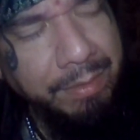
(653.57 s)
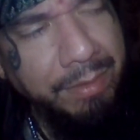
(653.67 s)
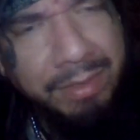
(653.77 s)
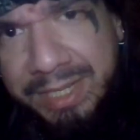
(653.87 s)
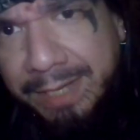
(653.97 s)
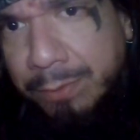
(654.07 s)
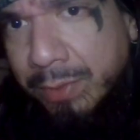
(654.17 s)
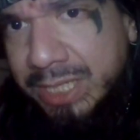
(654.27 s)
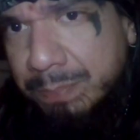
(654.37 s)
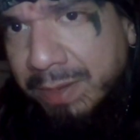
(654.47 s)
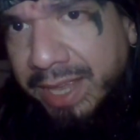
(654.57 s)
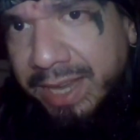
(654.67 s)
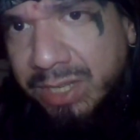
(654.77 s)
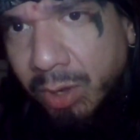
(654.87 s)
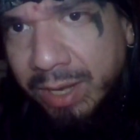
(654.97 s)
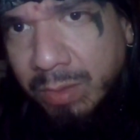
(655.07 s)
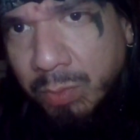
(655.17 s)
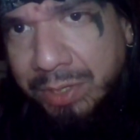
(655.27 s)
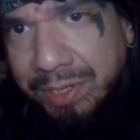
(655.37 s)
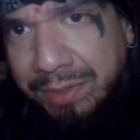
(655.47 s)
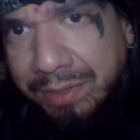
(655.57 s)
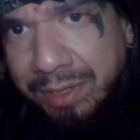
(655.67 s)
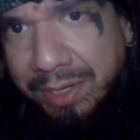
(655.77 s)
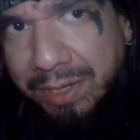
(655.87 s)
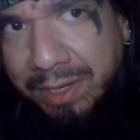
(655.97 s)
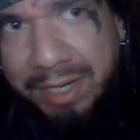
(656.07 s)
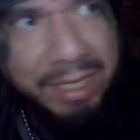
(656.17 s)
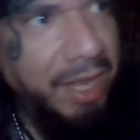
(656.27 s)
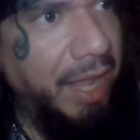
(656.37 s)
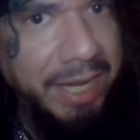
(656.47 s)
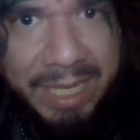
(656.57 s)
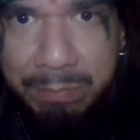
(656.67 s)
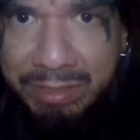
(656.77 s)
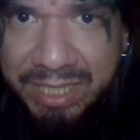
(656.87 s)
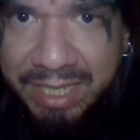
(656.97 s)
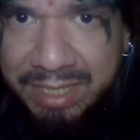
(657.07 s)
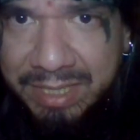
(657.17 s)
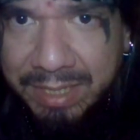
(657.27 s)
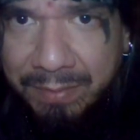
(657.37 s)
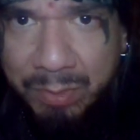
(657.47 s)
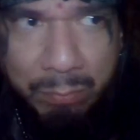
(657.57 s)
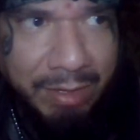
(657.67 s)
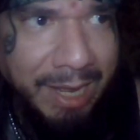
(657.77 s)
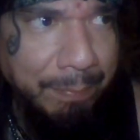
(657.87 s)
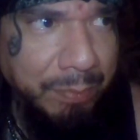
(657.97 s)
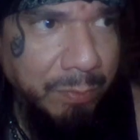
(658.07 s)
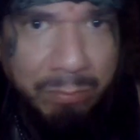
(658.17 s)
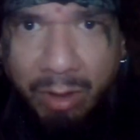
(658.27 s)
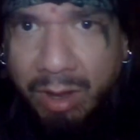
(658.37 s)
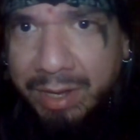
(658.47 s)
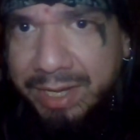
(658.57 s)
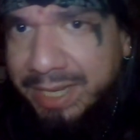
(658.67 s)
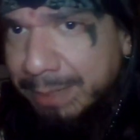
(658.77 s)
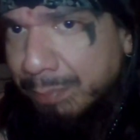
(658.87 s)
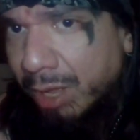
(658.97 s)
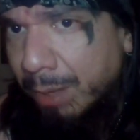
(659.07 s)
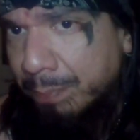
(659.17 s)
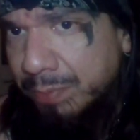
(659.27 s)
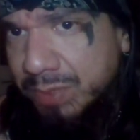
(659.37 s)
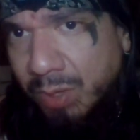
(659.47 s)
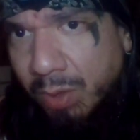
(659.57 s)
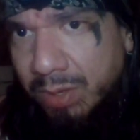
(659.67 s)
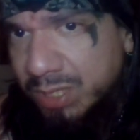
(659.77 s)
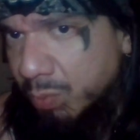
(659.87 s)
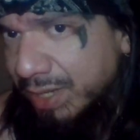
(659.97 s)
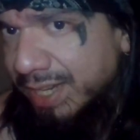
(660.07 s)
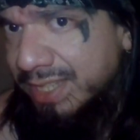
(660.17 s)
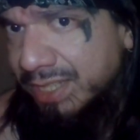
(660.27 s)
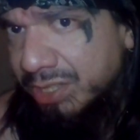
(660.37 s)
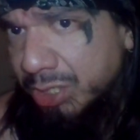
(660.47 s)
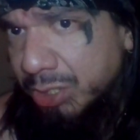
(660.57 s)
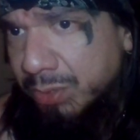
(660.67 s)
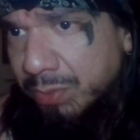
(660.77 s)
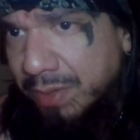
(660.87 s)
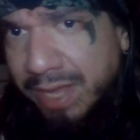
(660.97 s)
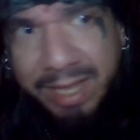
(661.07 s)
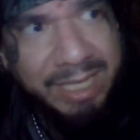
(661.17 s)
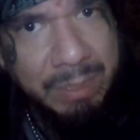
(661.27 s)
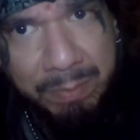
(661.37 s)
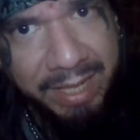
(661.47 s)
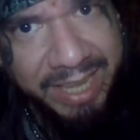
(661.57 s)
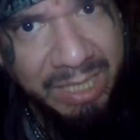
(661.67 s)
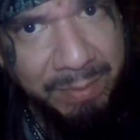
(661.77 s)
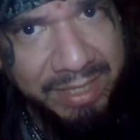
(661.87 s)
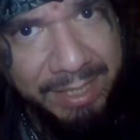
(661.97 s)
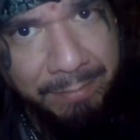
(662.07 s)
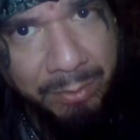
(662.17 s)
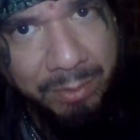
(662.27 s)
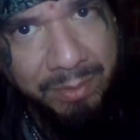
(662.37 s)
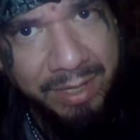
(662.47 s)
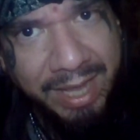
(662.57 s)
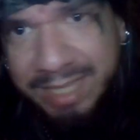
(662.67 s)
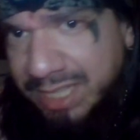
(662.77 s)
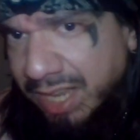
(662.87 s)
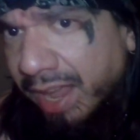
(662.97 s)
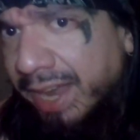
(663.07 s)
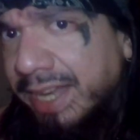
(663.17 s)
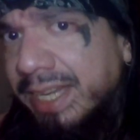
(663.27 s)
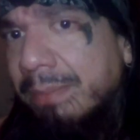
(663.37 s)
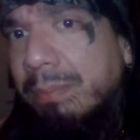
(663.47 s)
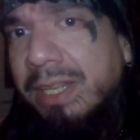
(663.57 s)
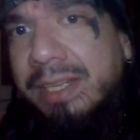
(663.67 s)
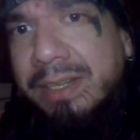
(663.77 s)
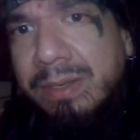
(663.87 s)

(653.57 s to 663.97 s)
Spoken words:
The devil has plagued Hollywood, and 90% of the rap, rock, and hip-hop songs that we listen to is plagued by the devil and signed in blood.